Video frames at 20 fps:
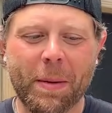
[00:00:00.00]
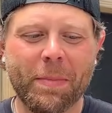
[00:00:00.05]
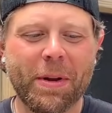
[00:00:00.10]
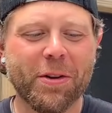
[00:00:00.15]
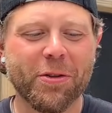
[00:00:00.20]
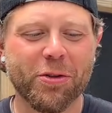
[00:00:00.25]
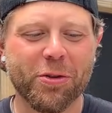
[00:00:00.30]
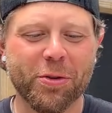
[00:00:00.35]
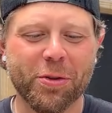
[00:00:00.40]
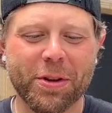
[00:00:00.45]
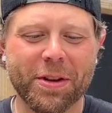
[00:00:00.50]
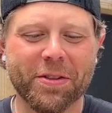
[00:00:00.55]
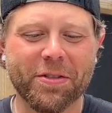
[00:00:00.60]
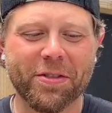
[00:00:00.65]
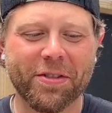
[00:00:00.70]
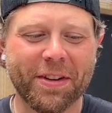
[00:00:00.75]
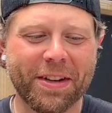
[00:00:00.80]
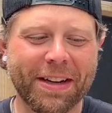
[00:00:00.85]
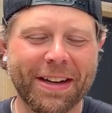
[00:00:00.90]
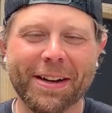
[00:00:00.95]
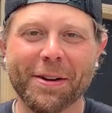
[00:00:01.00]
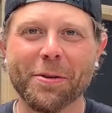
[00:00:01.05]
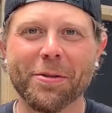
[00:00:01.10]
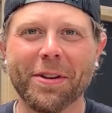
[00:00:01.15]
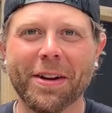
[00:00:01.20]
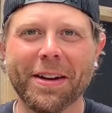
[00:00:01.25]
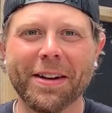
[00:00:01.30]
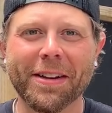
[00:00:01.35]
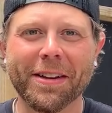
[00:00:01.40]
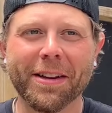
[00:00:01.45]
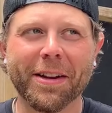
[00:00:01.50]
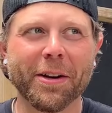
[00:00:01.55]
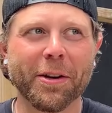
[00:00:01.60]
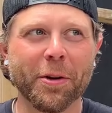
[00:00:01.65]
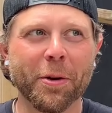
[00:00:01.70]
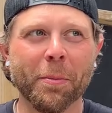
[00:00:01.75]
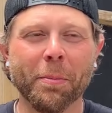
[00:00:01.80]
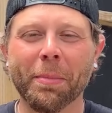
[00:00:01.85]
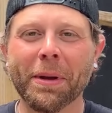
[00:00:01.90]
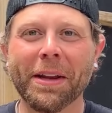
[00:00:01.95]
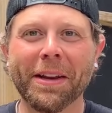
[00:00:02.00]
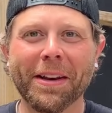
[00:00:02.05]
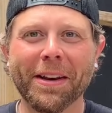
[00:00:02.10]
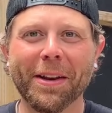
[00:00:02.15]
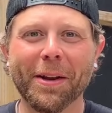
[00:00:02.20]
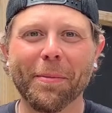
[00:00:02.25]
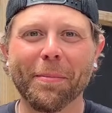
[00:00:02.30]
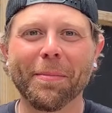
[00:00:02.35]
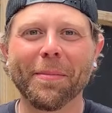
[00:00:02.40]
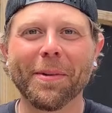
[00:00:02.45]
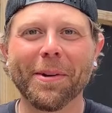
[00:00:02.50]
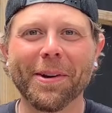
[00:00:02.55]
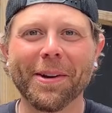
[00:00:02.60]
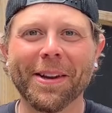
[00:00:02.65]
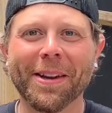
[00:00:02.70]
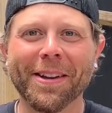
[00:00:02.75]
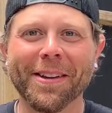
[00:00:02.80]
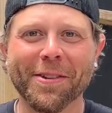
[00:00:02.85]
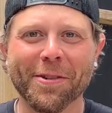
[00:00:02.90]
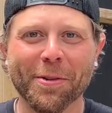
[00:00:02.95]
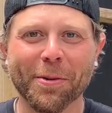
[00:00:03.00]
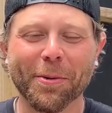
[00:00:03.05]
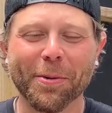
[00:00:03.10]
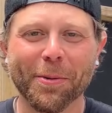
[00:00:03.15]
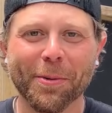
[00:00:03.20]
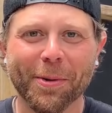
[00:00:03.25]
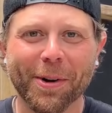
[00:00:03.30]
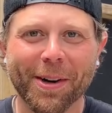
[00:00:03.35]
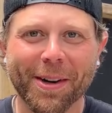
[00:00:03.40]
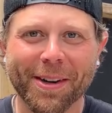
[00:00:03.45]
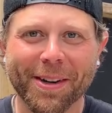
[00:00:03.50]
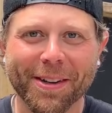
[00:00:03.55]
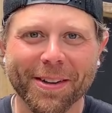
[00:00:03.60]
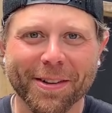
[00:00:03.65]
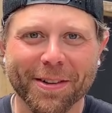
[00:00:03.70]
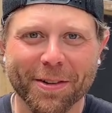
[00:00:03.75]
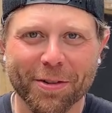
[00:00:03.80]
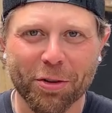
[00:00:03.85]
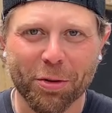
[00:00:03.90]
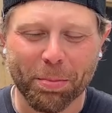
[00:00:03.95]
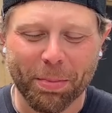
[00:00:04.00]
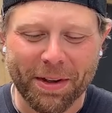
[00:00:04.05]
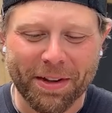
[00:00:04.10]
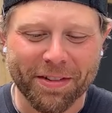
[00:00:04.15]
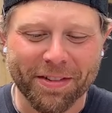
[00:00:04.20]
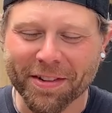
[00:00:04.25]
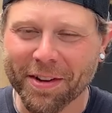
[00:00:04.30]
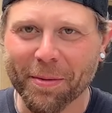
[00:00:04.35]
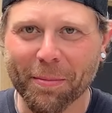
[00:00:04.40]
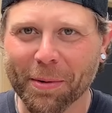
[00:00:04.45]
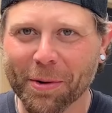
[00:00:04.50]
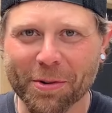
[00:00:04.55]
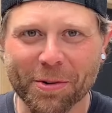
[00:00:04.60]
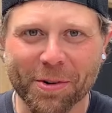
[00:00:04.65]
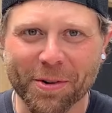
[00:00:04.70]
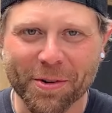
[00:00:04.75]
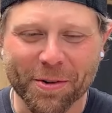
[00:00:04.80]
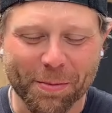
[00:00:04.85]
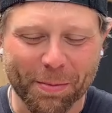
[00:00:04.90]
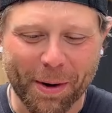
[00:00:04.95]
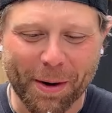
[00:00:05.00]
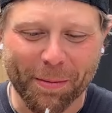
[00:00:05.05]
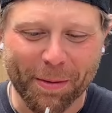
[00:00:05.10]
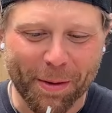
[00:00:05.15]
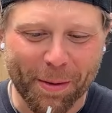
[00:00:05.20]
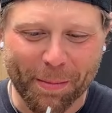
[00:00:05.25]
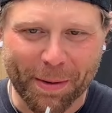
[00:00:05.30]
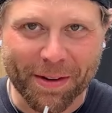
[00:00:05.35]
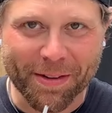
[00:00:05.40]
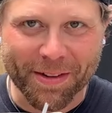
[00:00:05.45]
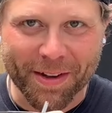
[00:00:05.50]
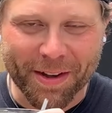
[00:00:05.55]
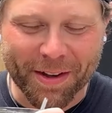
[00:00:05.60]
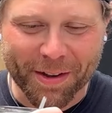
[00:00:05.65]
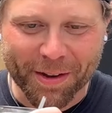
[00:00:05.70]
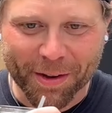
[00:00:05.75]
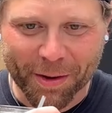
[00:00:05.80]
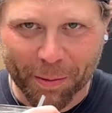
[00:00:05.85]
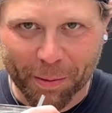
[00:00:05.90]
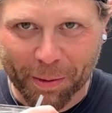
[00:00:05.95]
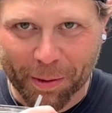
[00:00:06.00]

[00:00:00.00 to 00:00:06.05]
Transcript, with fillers: up. I'm not sure that sitting outside and letting your bean dip get to space temperature is probably the best idea in the